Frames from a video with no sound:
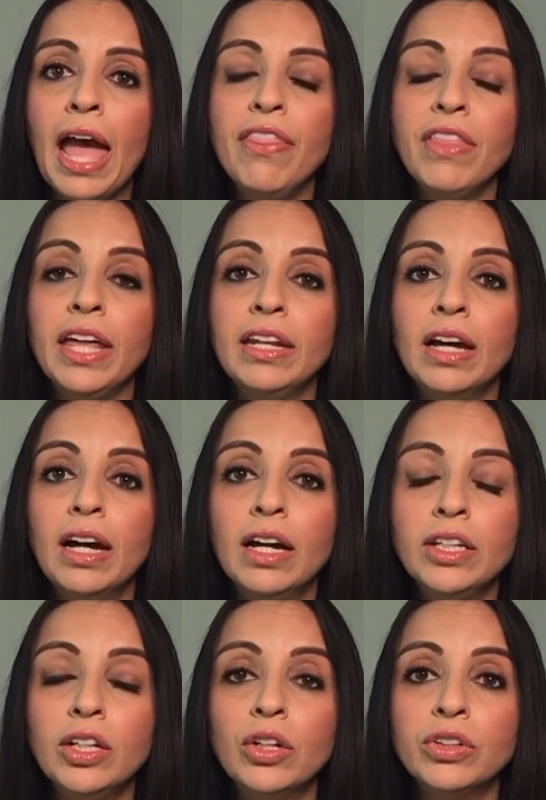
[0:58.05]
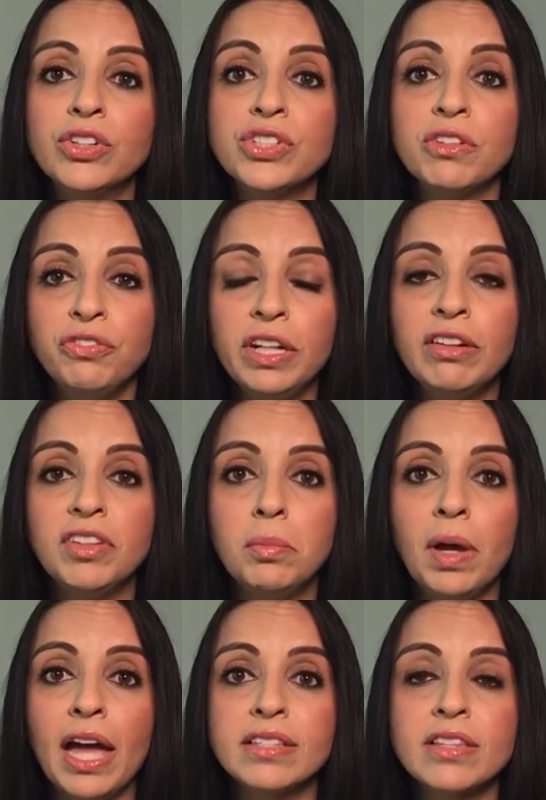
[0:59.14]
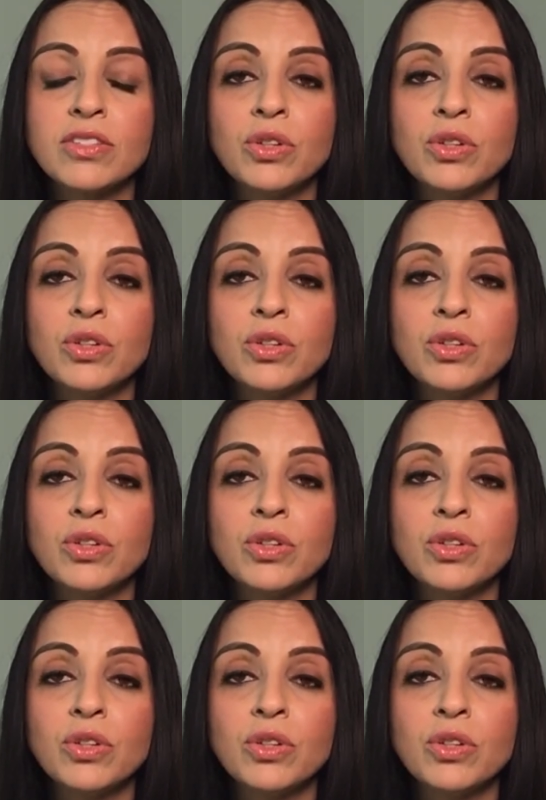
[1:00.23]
And then, you know, there's the fit of the mask.